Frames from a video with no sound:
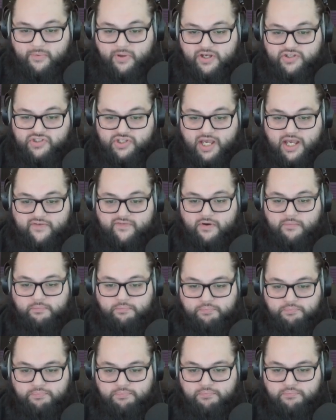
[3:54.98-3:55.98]
then we also have
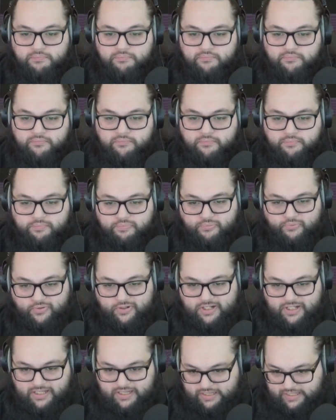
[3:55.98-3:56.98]

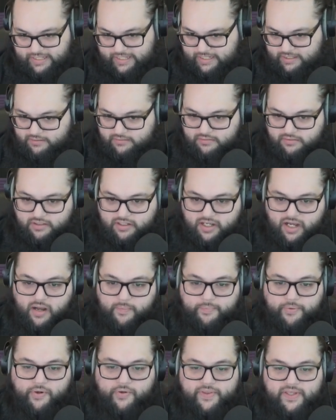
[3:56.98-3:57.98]
Brooklyn
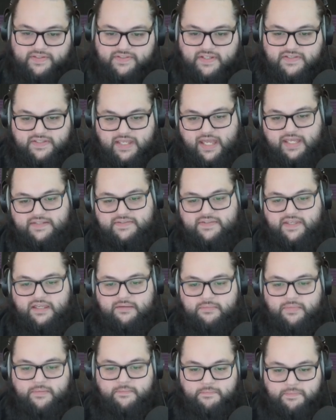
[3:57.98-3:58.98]
couple that says
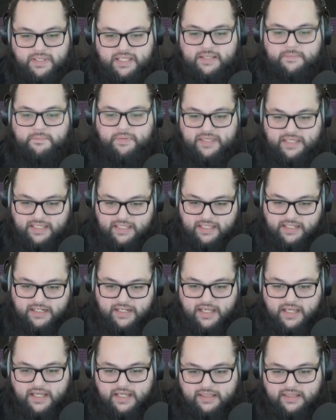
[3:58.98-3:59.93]
SMBP